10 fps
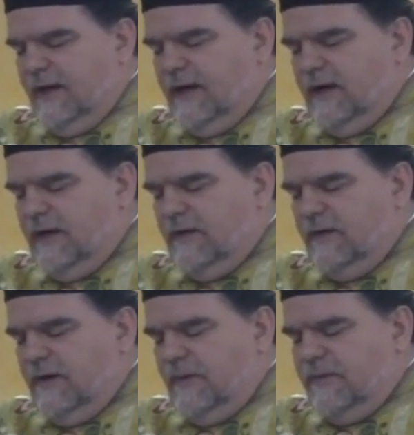uh,
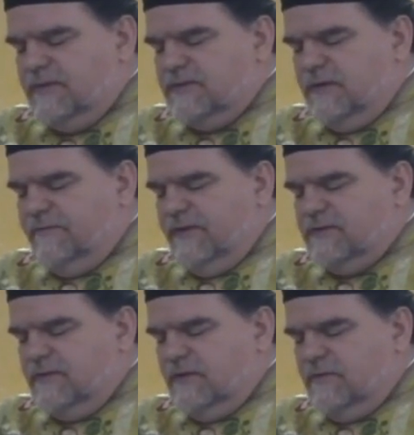on this uh,
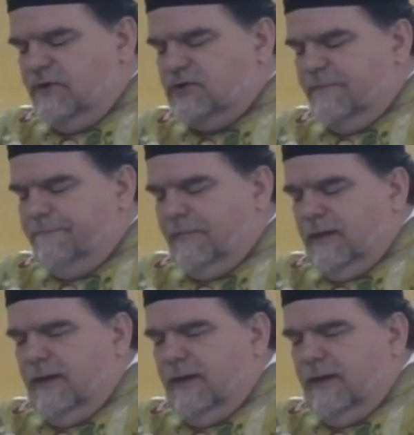feast of the Queenship.